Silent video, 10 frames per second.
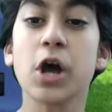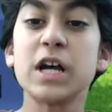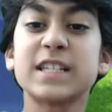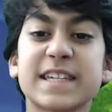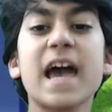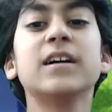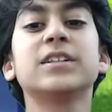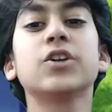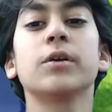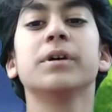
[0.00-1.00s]

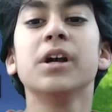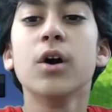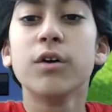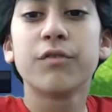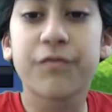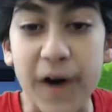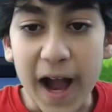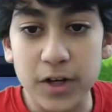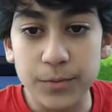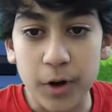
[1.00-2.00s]
Skeleton Army,
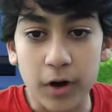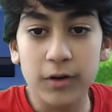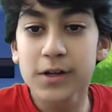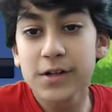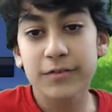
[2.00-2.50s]
Fireball.